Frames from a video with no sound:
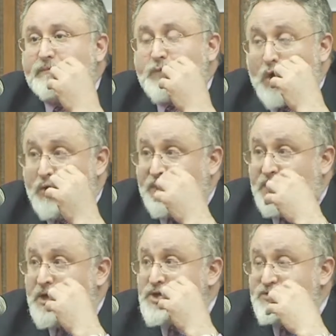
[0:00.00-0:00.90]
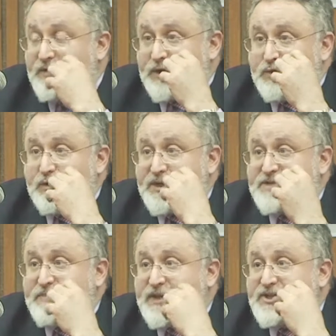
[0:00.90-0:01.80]
No, on the contrary, you would
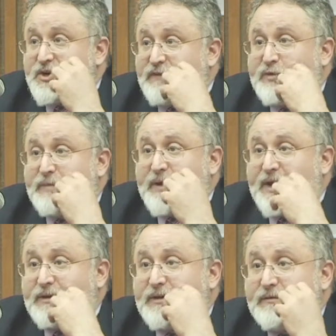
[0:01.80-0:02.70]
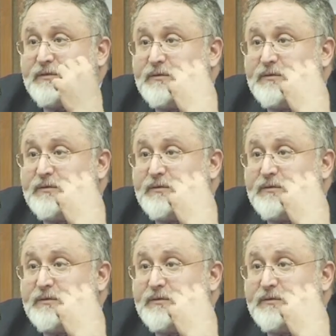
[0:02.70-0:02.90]
expect software patent.